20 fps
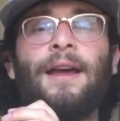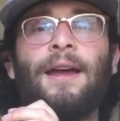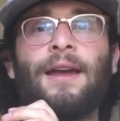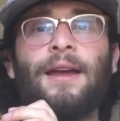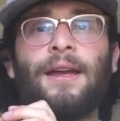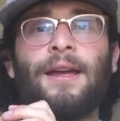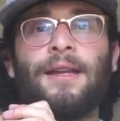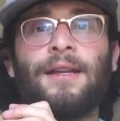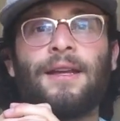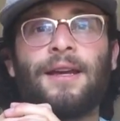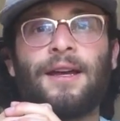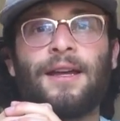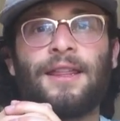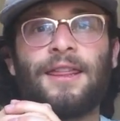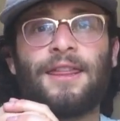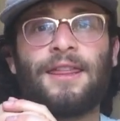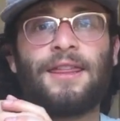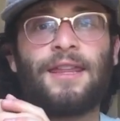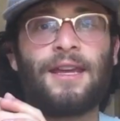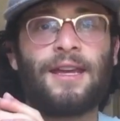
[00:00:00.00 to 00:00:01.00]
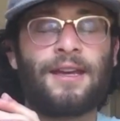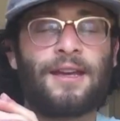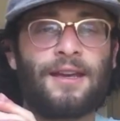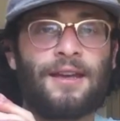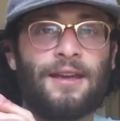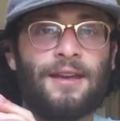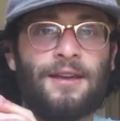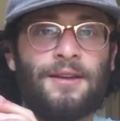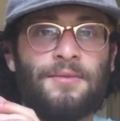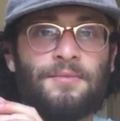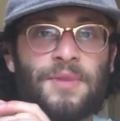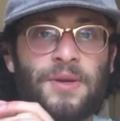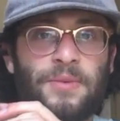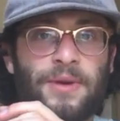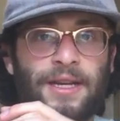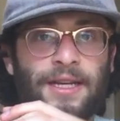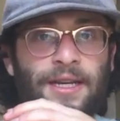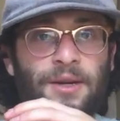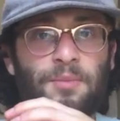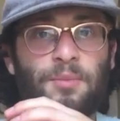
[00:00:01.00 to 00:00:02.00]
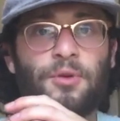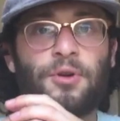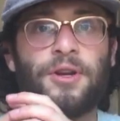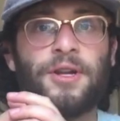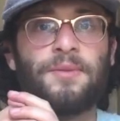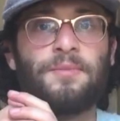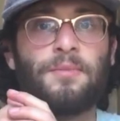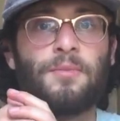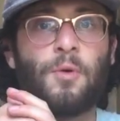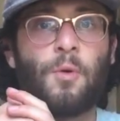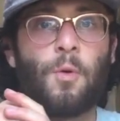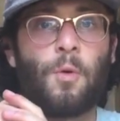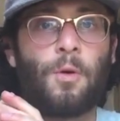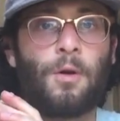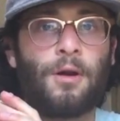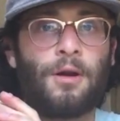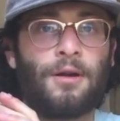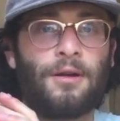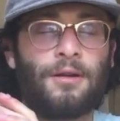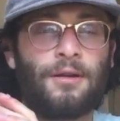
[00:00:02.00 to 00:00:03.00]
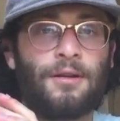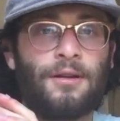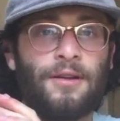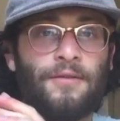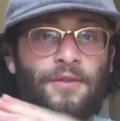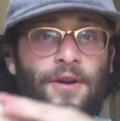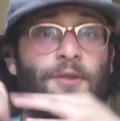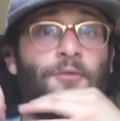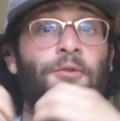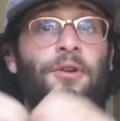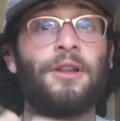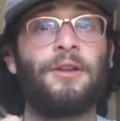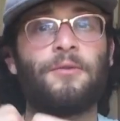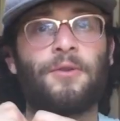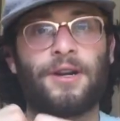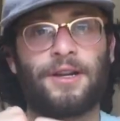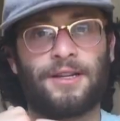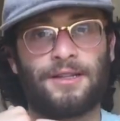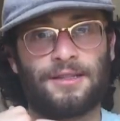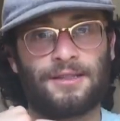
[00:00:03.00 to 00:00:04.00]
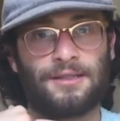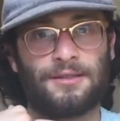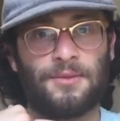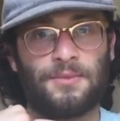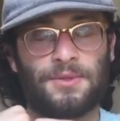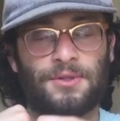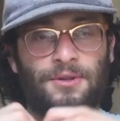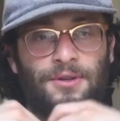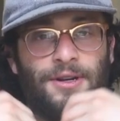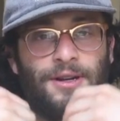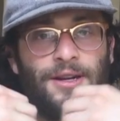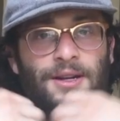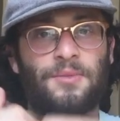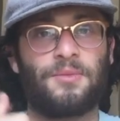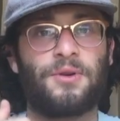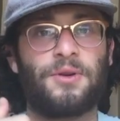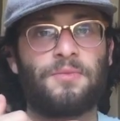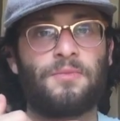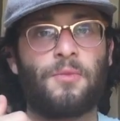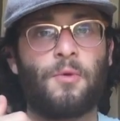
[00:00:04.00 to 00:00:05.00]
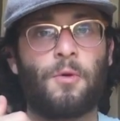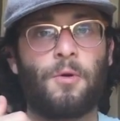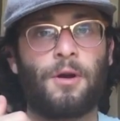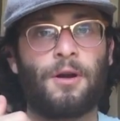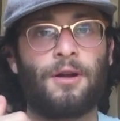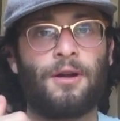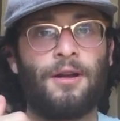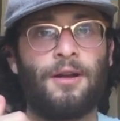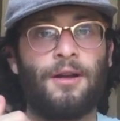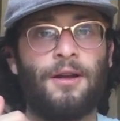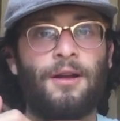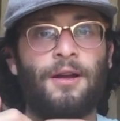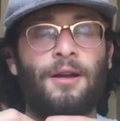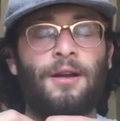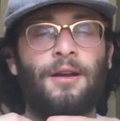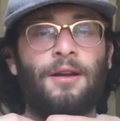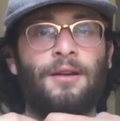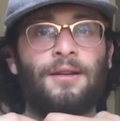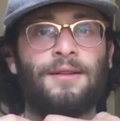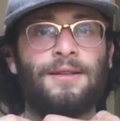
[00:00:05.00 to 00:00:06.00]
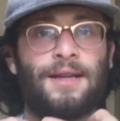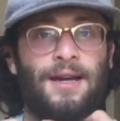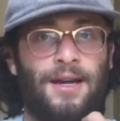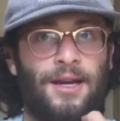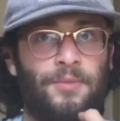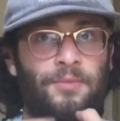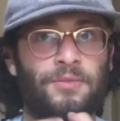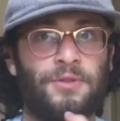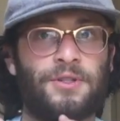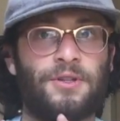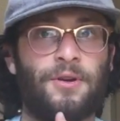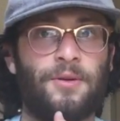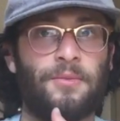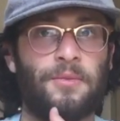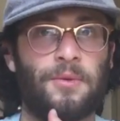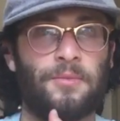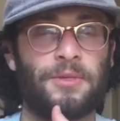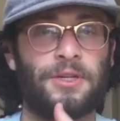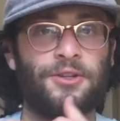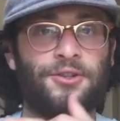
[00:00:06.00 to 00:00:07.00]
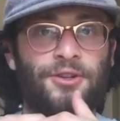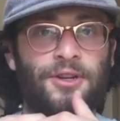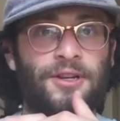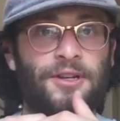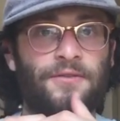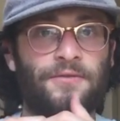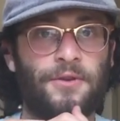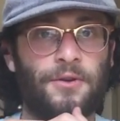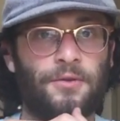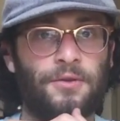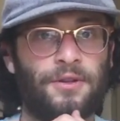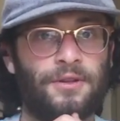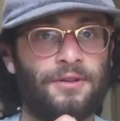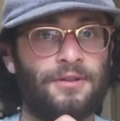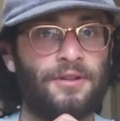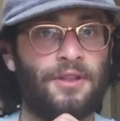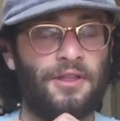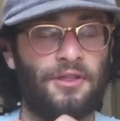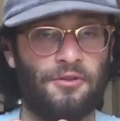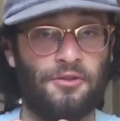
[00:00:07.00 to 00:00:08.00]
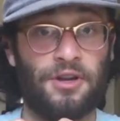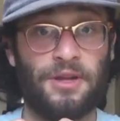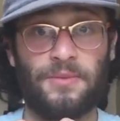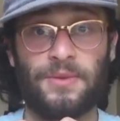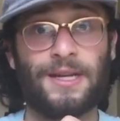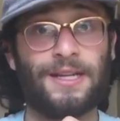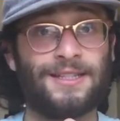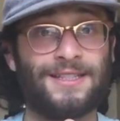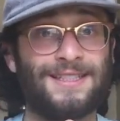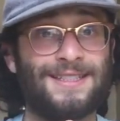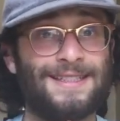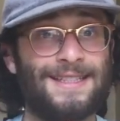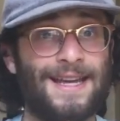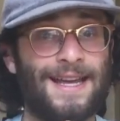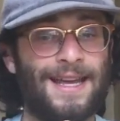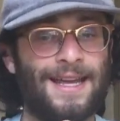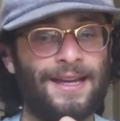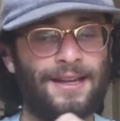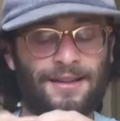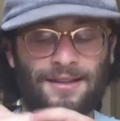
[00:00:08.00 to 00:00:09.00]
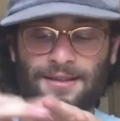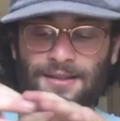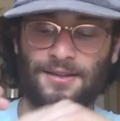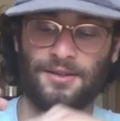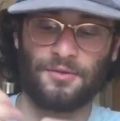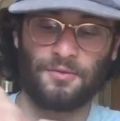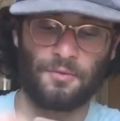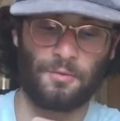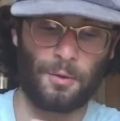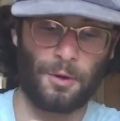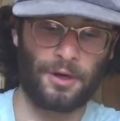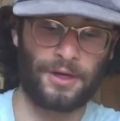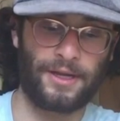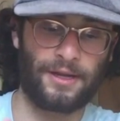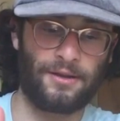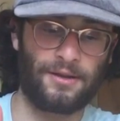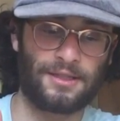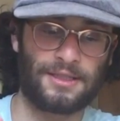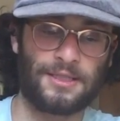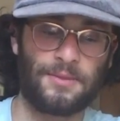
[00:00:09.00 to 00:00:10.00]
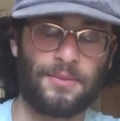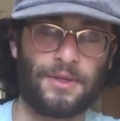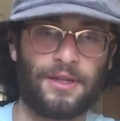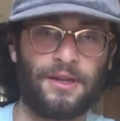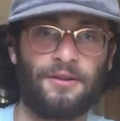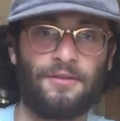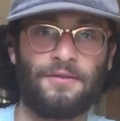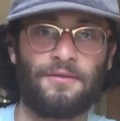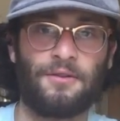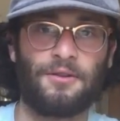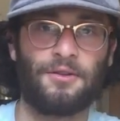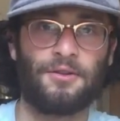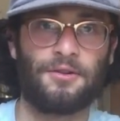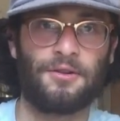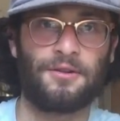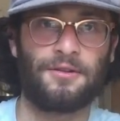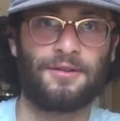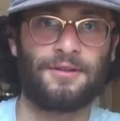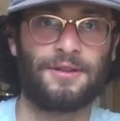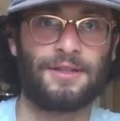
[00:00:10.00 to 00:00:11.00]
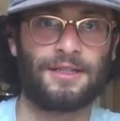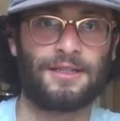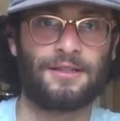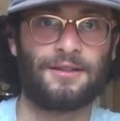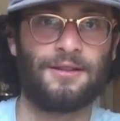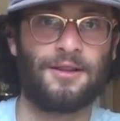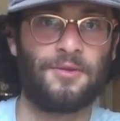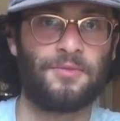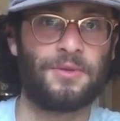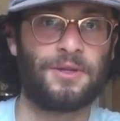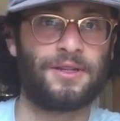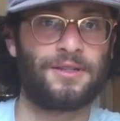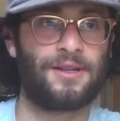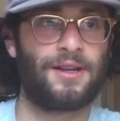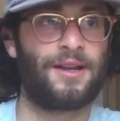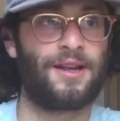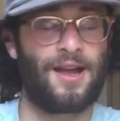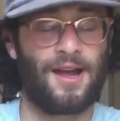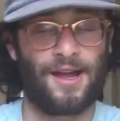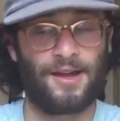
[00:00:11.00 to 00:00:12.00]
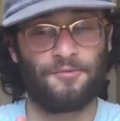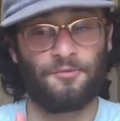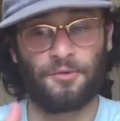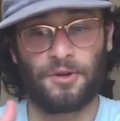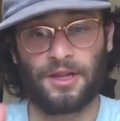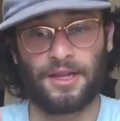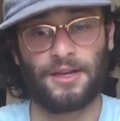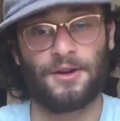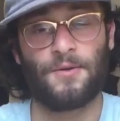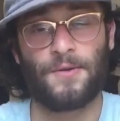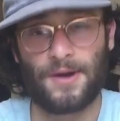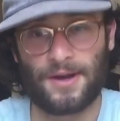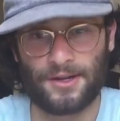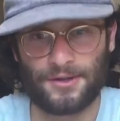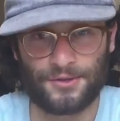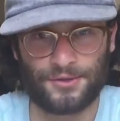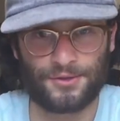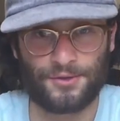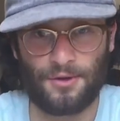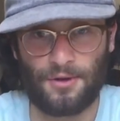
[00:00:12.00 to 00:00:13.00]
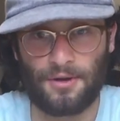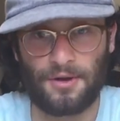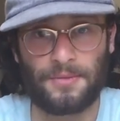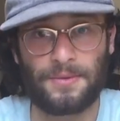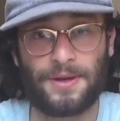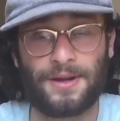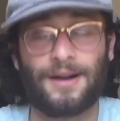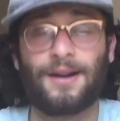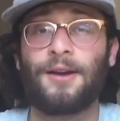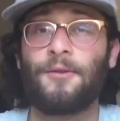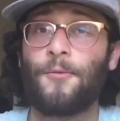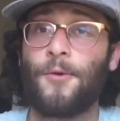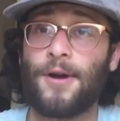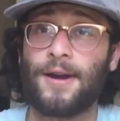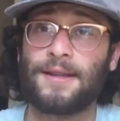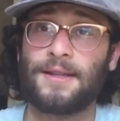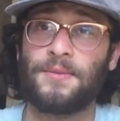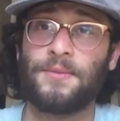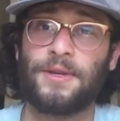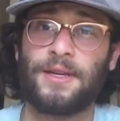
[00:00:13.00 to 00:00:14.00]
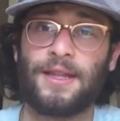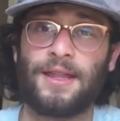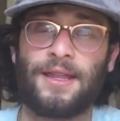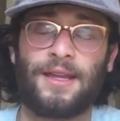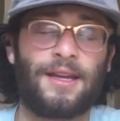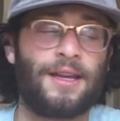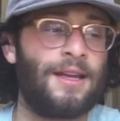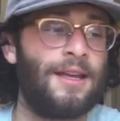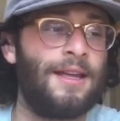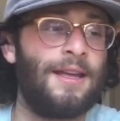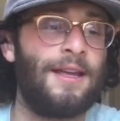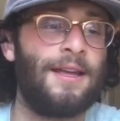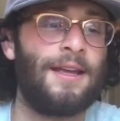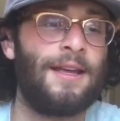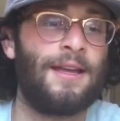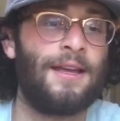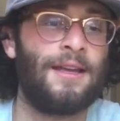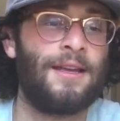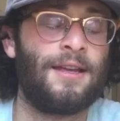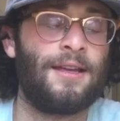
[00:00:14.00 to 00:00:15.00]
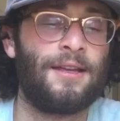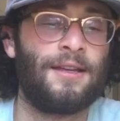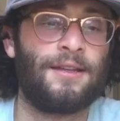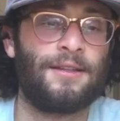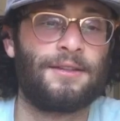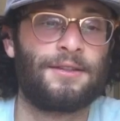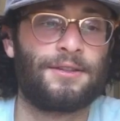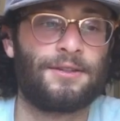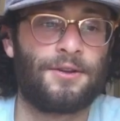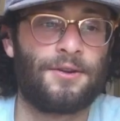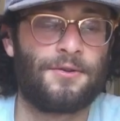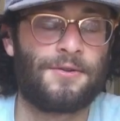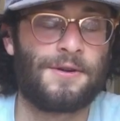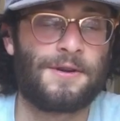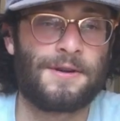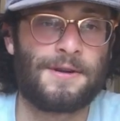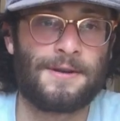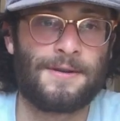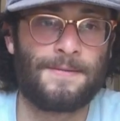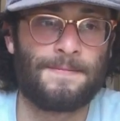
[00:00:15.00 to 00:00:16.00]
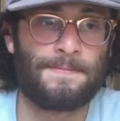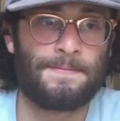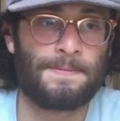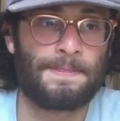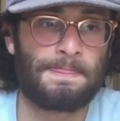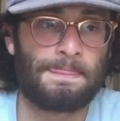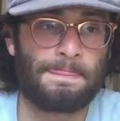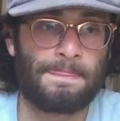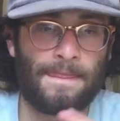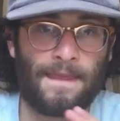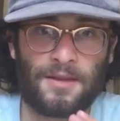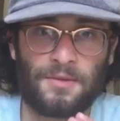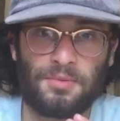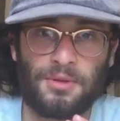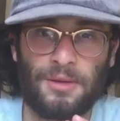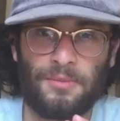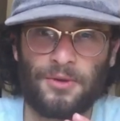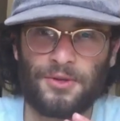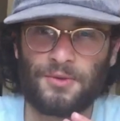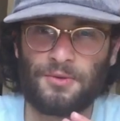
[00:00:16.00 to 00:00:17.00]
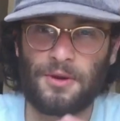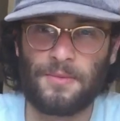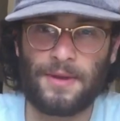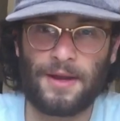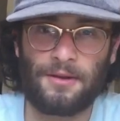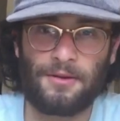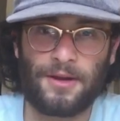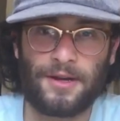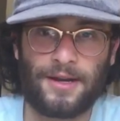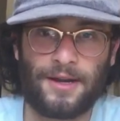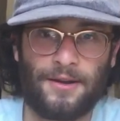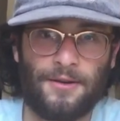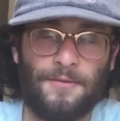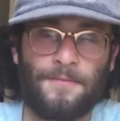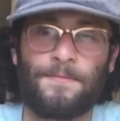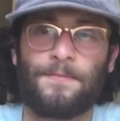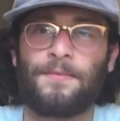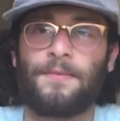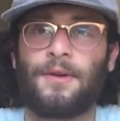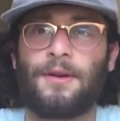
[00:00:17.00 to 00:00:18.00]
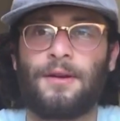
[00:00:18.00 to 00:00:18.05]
And I think maybe I need to put in more. If I really want to get this club started, I got to put in more time. So I'm going to try to devote 30 minutes a day to working on something that'll further this club because I really don't want to just talk about it. I want it to be a thing. So that's pretty much where I'm at right now.